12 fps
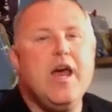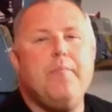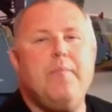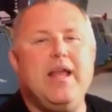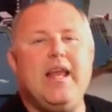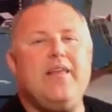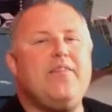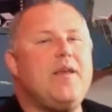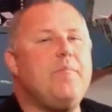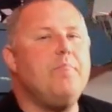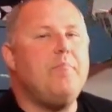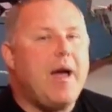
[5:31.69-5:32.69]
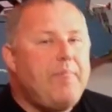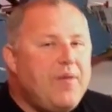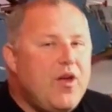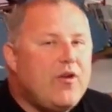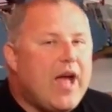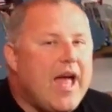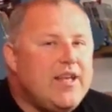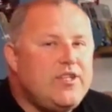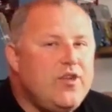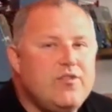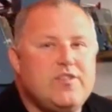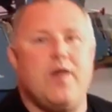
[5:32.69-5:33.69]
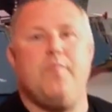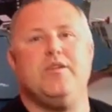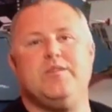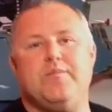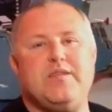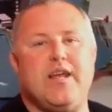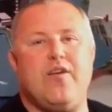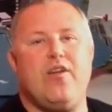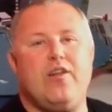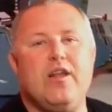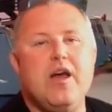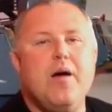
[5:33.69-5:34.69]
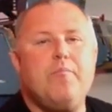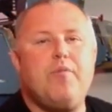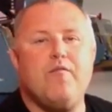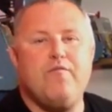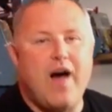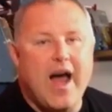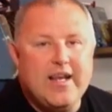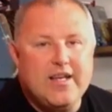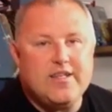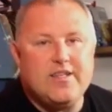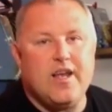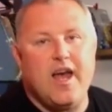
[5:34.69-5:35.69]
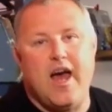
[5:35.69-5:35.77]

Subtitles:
meaning that it might be okay to use someone's material provided